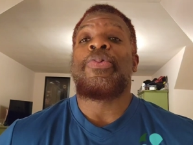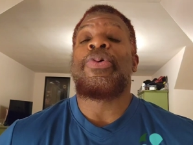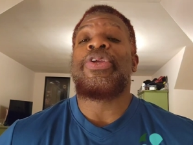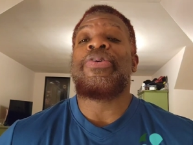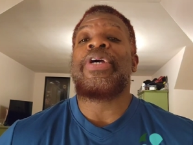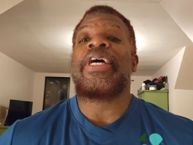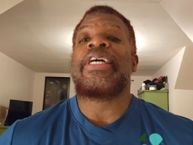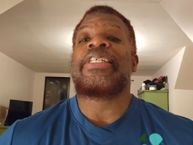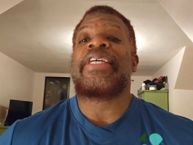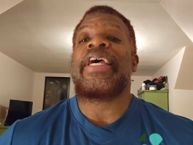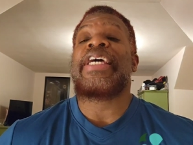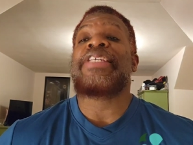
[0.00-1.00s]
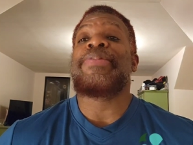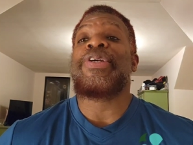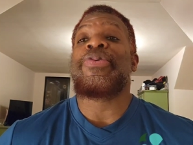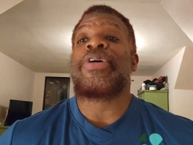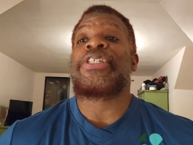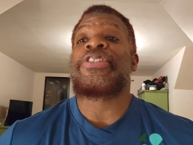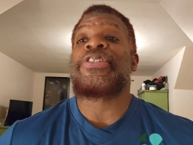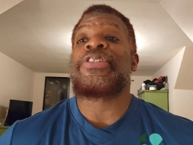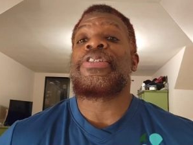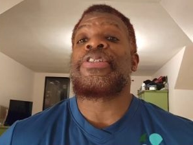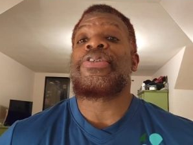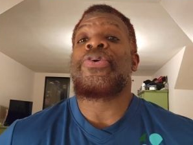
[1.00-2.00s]
where you guys ask me
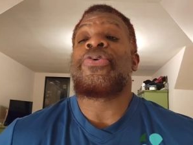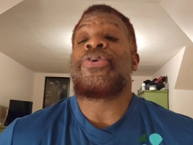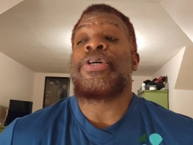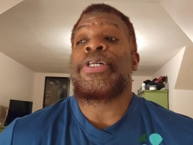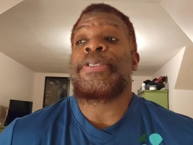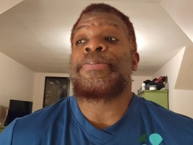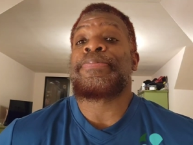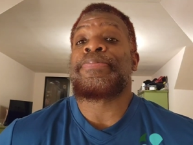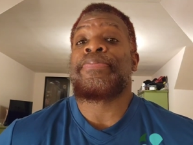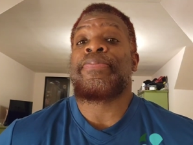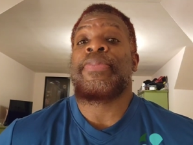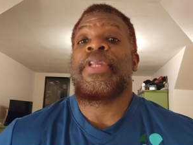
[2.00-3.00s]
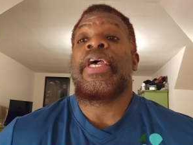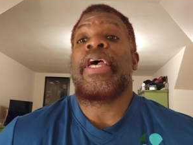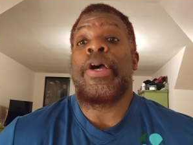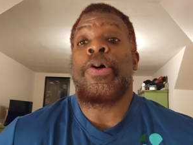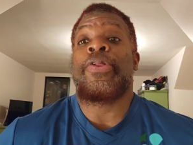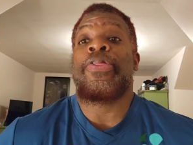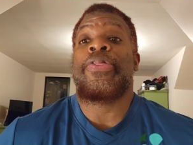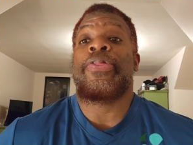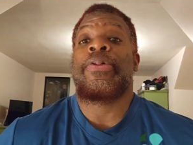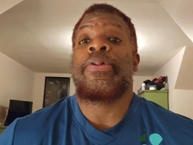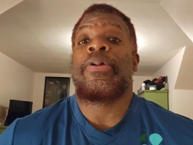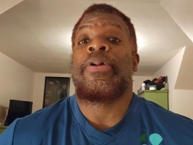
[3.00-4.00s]
questions on
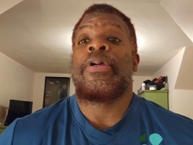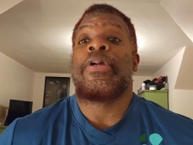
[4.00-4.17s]
health,